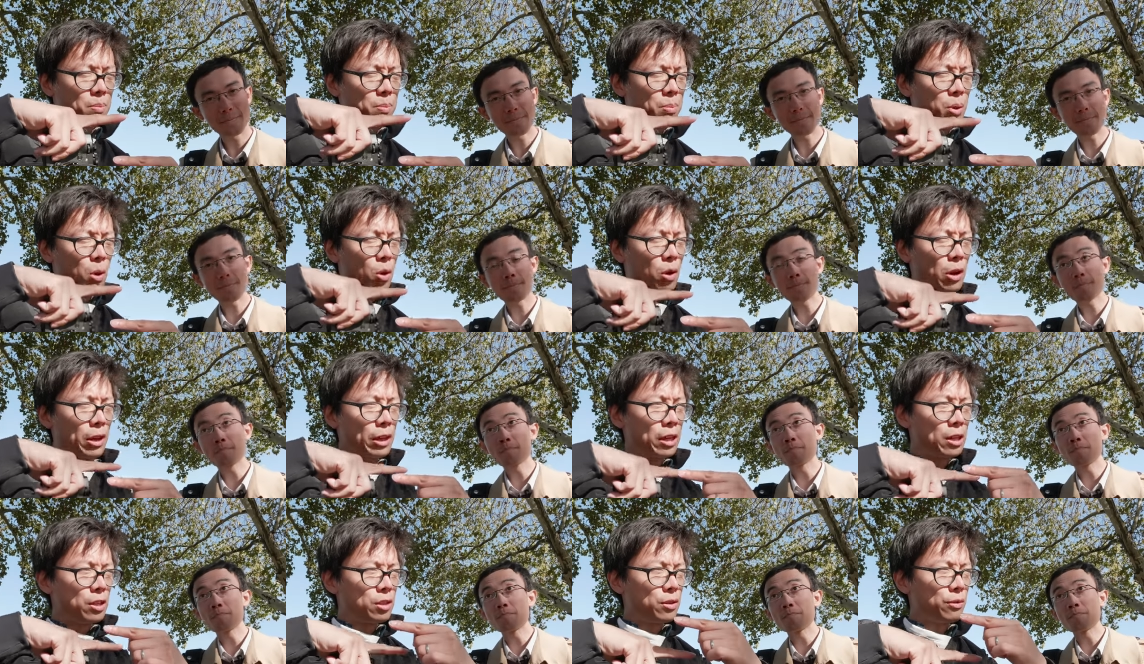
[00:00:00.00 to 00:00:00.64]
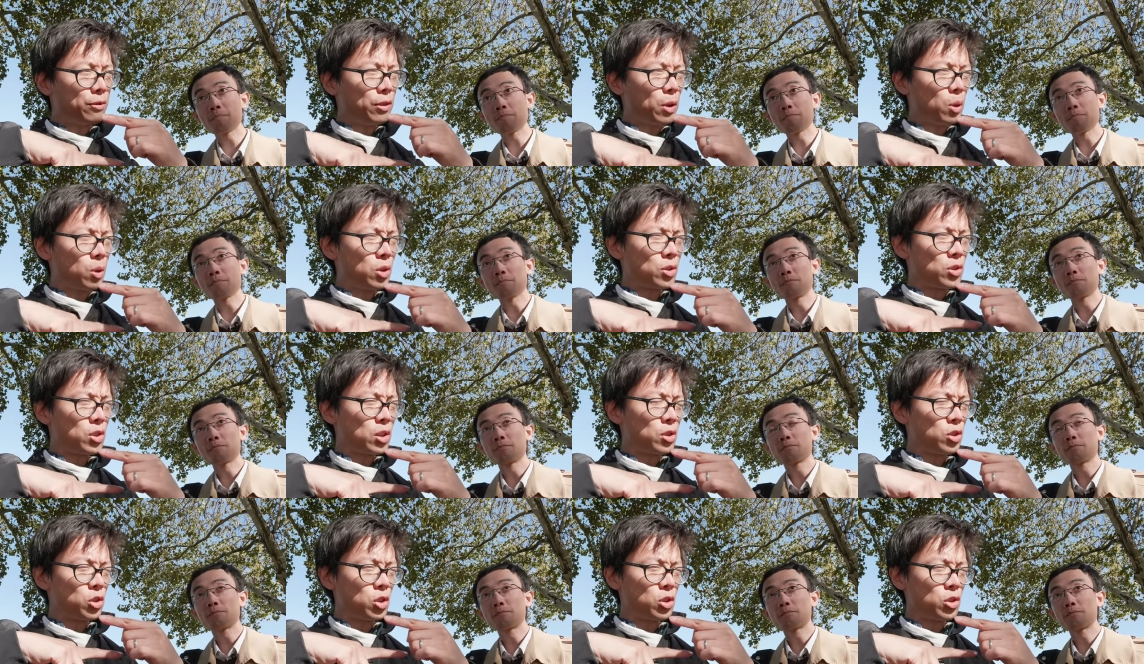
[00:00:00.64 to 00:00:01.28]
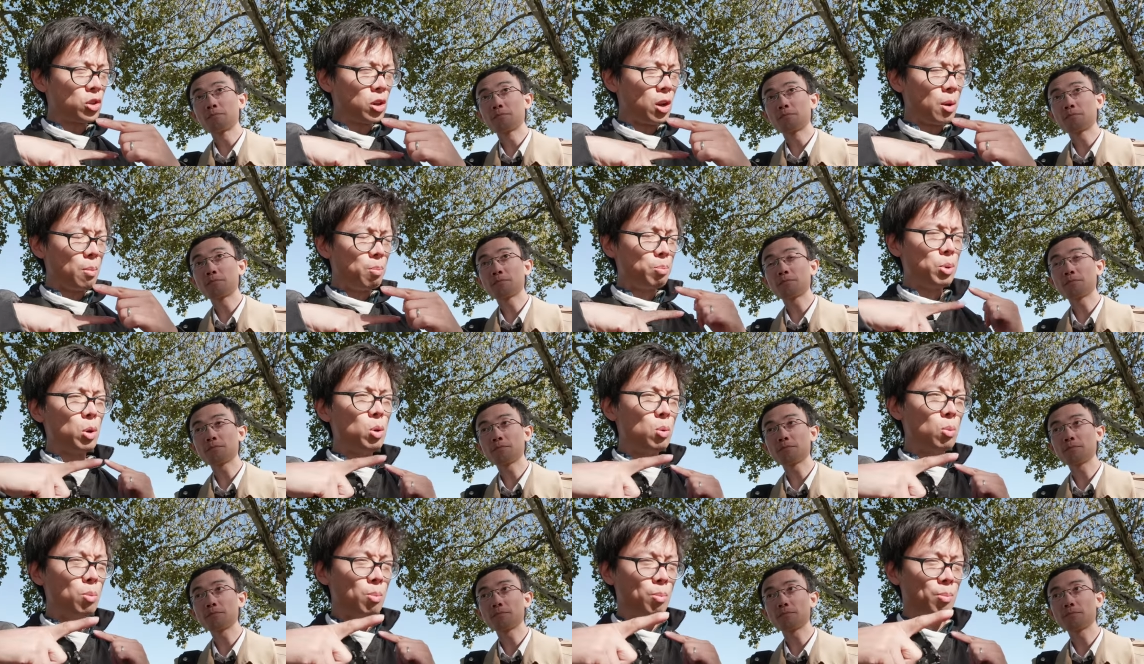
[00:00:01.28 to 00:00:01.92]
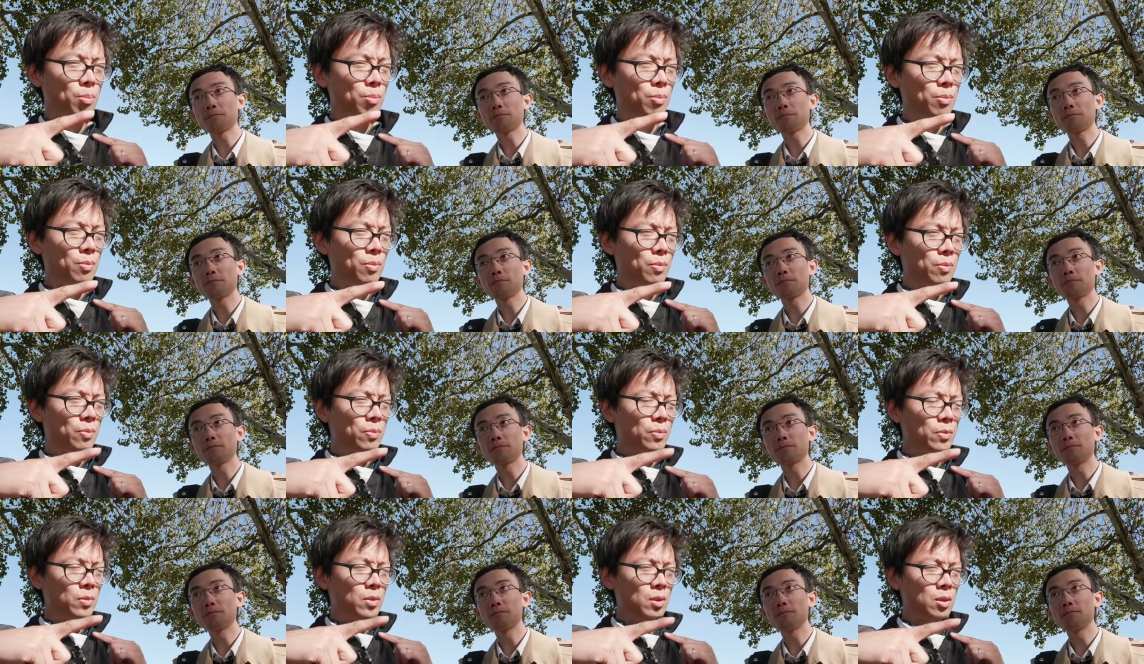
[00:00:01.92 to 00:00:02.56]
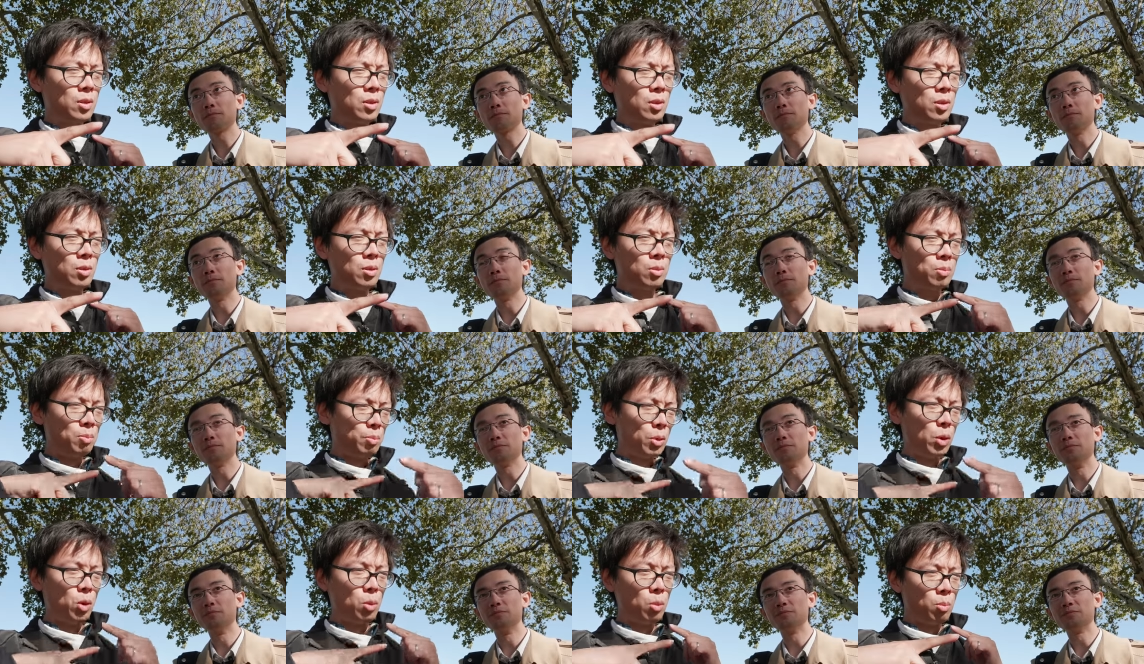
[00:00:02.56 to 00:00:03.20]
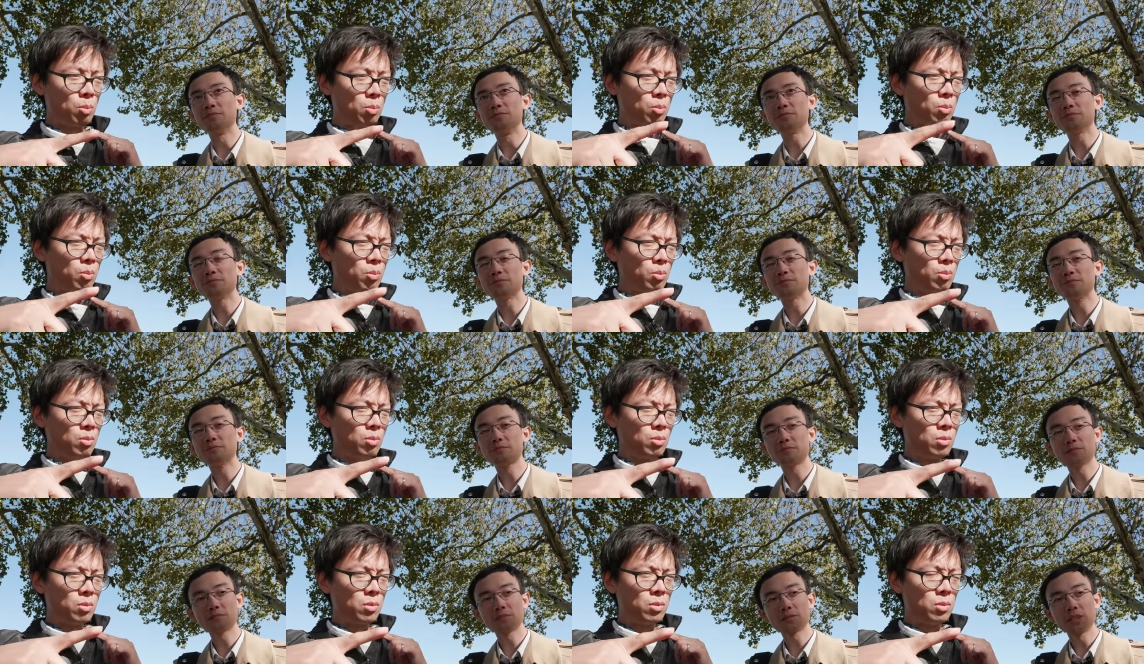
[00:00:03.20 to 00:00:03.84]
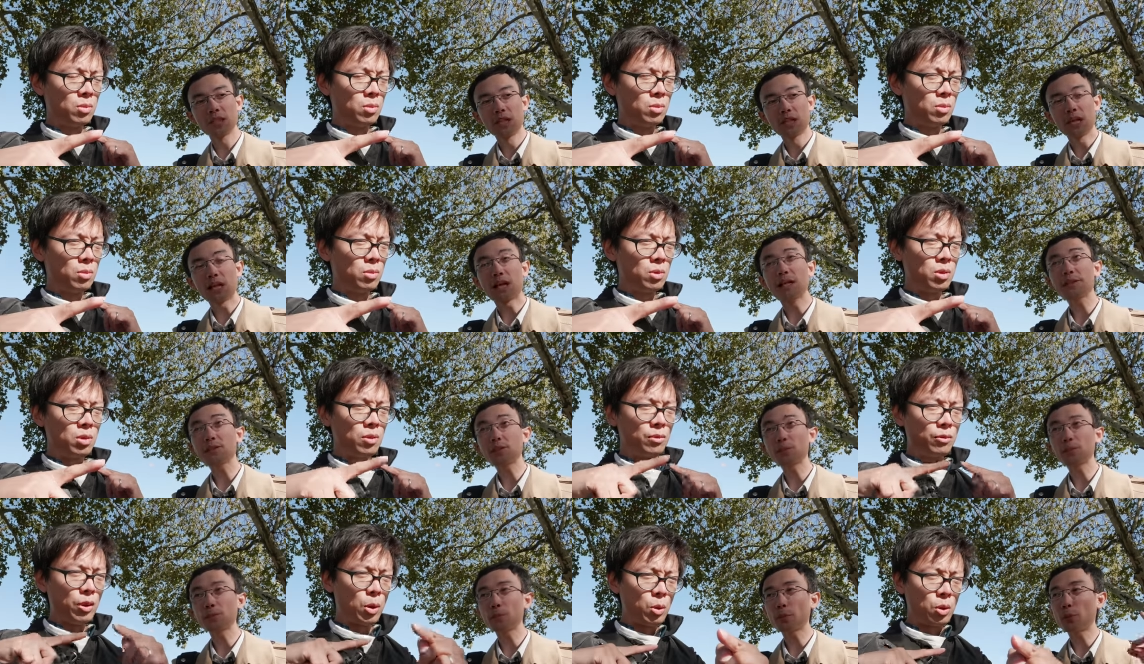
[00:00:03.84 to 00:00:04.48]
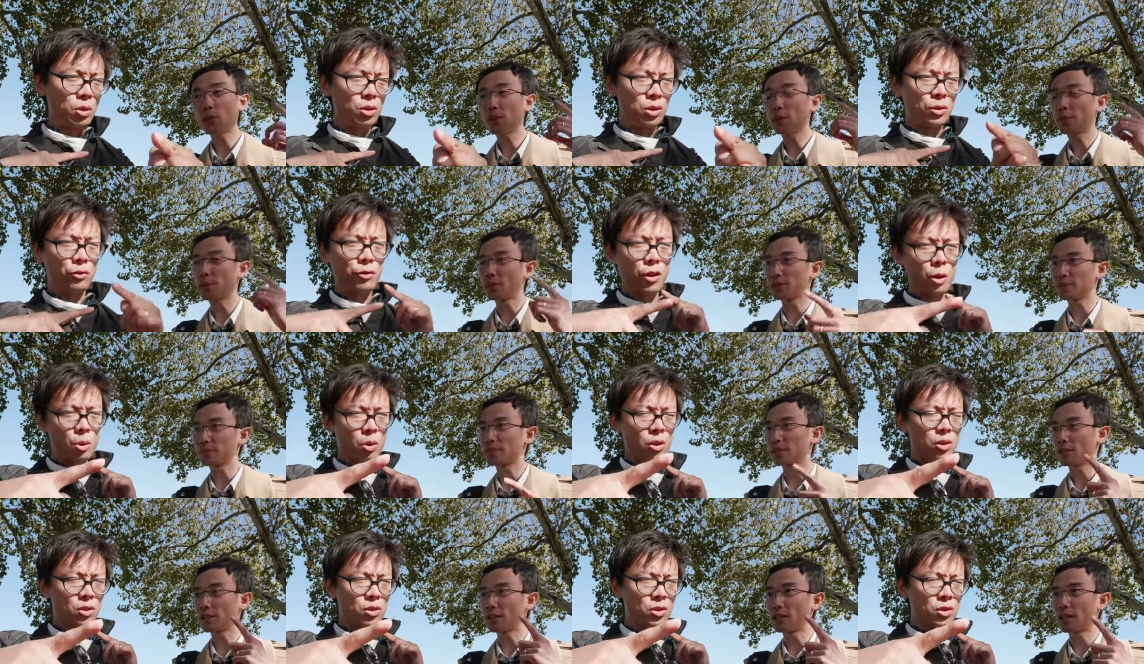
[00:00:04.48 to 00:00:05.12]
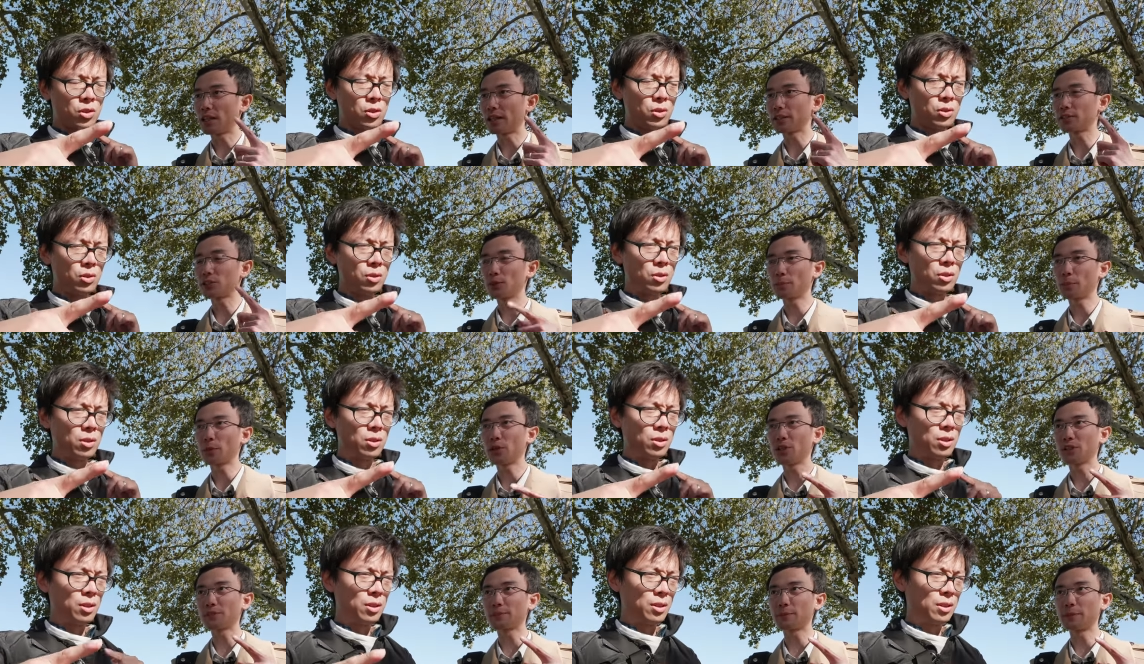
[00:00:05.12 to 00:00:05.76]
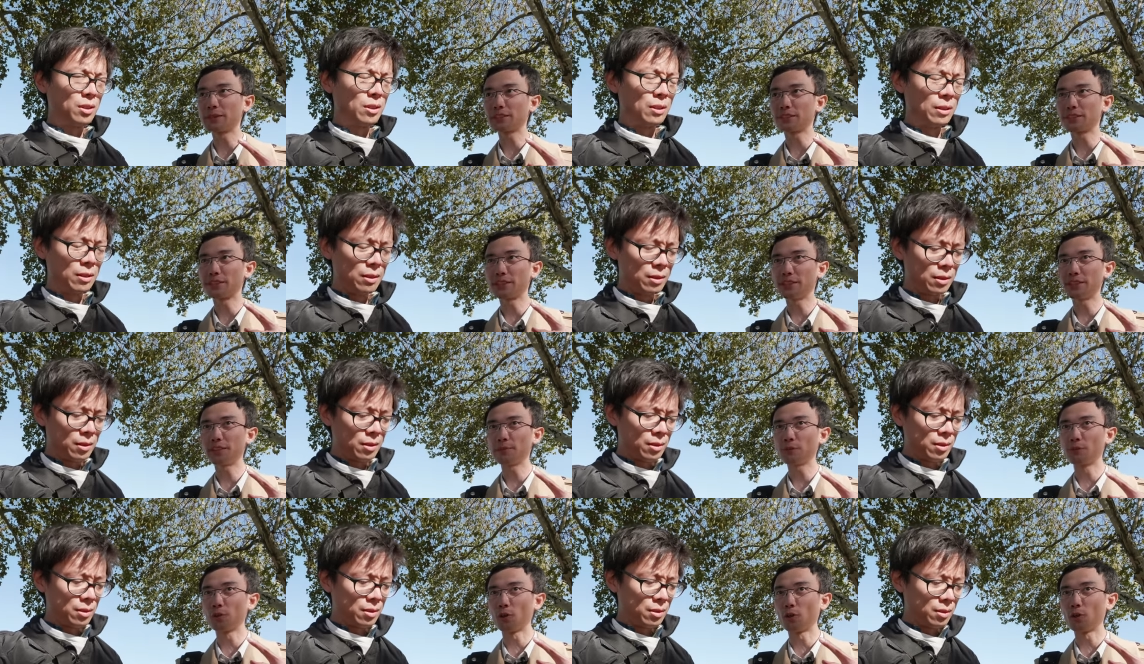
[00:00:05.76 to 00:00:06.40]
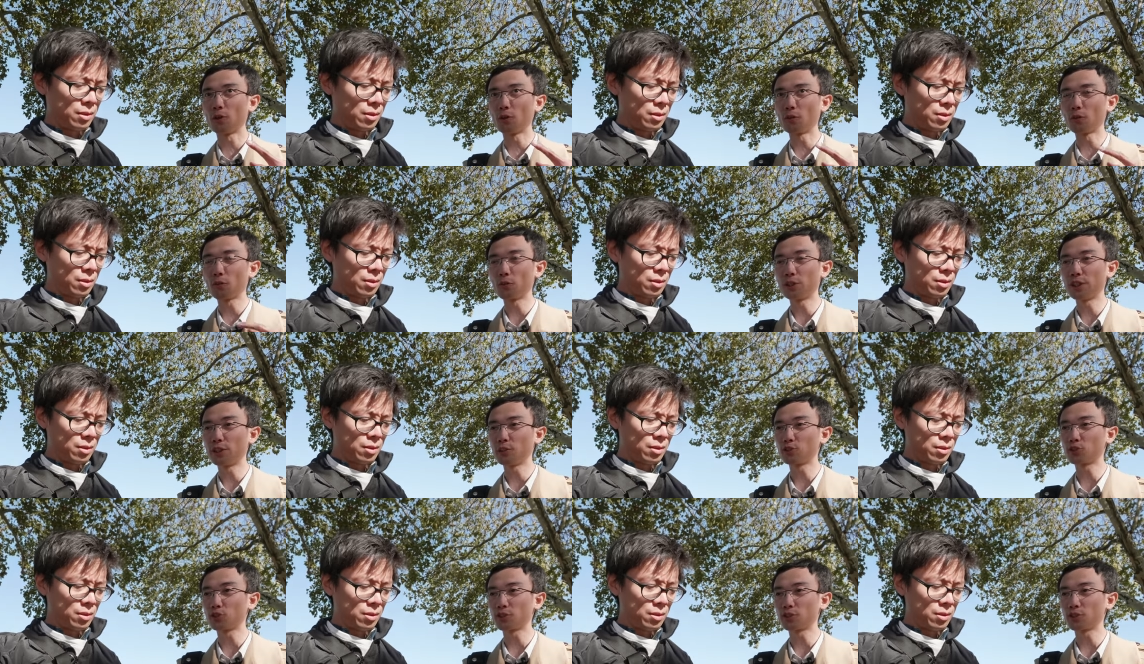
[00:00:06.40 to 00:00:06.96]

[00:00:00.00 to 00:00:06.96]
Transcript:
Speaker 1: pulling into focus. It's just like boom, boom,
Speaker 2: I did focus, purpose, focus. I did purposely for video